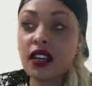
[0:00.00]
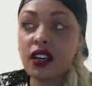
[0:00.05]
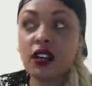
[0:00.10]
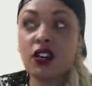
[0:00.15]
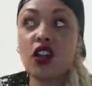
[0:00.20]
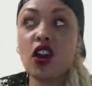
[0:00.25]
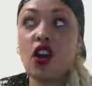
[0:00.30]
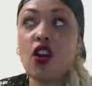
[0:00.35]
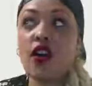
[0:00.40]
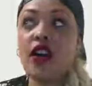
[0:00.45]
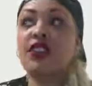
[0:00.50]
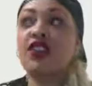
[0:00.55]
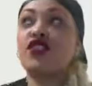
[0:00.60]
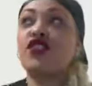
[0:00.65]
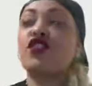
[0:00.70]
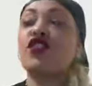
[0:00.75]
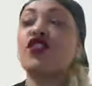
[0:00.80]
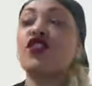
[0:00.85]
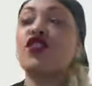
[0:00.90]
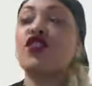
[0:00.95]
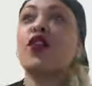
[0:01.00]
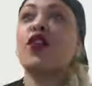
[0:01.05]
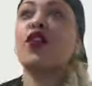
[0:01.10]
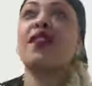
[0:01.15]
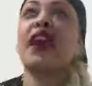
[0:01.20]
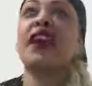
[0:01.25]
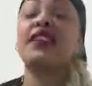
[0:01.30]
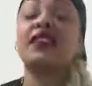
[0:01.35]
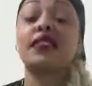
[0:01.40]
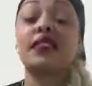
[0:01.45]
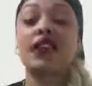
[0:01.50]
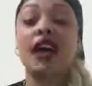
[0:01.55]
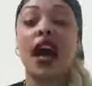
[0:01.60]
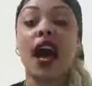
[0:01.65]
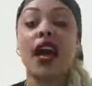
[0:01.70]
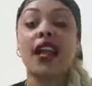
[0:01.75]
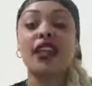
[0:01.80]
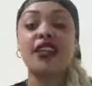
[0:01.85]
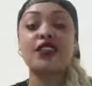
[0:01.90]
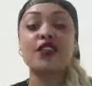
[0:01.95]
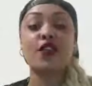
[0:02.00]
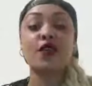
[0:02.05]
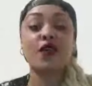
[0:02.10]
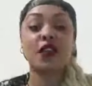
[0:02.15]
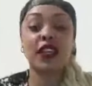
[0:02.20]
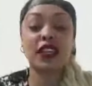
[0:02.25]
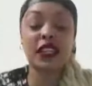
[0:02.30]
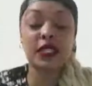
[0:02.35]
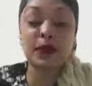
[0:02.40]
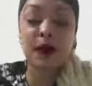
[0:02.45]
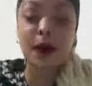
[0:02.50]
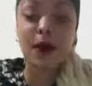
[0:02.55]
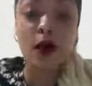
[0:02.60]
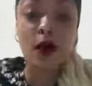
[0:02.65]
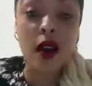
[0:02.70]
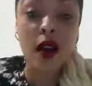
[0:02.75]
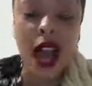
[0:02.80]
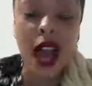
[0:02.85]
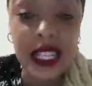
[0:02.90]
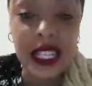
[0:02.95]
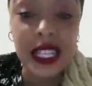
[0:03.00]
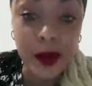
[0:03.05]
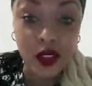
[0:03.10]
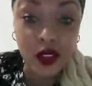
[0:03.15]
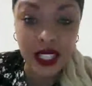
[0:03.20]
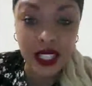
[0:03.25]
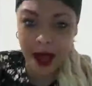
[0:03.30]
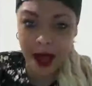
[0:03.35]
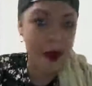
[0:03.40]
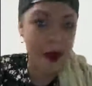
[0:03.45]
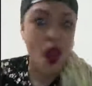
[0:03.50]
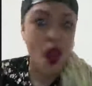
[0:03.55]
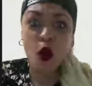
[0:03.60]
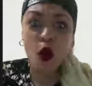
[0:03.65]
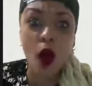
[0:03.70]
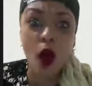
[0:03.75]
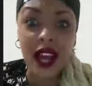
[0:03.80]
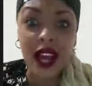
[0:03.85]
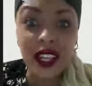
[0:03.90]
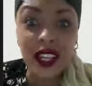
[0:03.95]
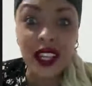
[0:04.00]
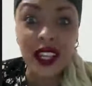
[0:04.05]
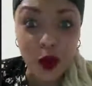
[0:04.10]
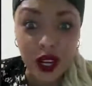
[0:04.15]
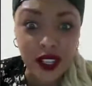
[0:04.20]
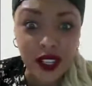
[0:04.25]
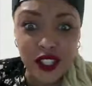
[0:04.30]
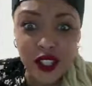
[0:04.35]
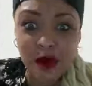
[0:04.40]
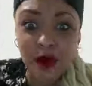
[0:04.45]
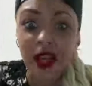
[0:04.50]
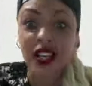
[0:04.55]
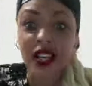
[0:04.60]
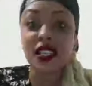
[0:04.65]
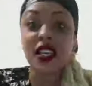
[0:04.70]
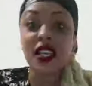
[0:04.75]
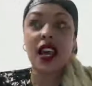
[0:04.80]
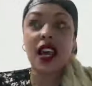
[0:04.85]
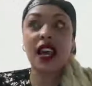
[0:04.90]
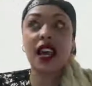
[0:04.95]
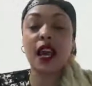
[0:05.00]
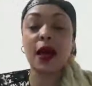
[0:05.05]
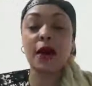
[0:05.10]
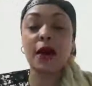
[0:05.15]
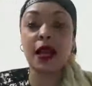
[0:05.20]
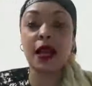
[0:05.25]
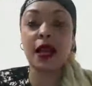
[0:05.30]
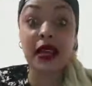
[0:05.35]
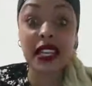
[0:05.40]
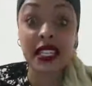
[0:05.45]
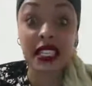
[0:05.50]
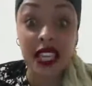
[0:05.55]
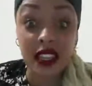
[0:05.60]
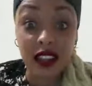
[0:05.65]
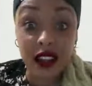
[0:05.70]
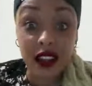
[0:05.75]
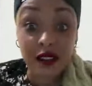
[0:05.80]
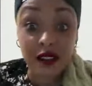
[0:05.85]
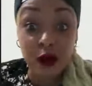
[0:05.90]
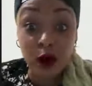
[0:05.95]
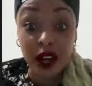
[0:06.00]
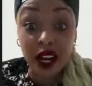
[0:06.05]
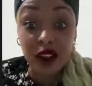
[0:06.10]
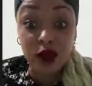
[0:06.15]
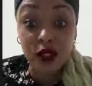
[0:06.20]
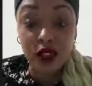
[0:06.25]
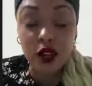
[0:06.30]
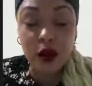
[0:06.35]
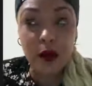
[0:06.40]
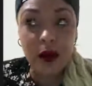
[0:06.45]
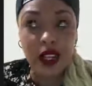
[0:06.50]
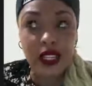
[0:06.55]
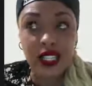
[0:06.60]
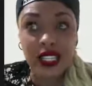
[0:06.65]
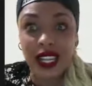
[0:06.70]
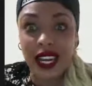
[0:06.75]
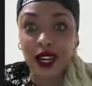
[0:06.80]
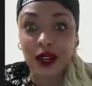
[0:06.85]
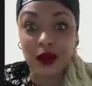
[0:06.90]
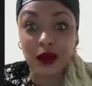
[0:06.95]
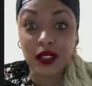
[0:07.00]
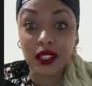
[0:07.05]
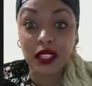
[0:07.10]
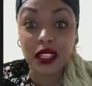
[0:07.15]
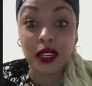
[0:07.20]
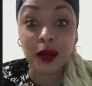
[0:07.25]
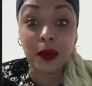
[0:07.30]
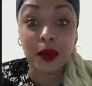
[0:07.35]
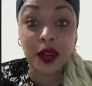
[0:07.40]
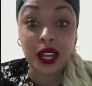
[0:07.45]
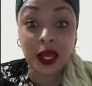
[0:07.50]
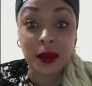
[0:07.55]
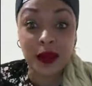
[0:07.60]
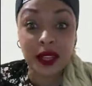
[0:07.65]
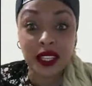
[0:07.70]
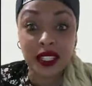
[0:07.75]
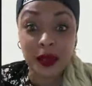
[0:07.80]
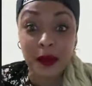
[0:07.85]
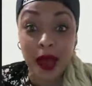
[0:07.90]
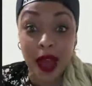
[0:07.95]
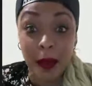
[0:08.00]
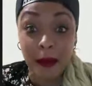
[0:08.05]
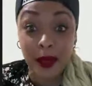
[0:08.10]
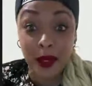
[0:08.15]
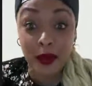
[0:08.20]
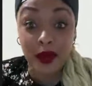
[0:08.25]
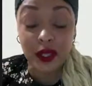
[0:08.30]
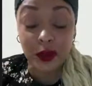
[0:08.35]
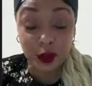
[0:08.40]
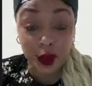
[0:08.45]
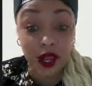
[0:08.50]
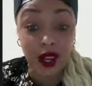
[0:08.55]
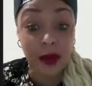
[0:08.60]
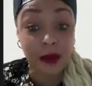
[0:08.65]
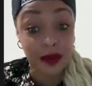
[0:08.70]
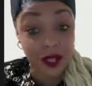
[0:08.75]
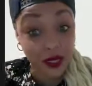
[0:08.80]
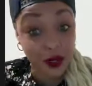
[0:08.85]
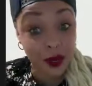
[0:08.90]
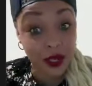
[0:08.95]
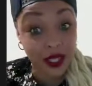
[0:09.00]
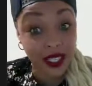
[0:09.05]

No, it's true. And that's sad. It's so funny because people ask me all the time, why do you work so much? And I'm like, because I love what I do so much that I don't really need a break because I'm happy with what I'm doing.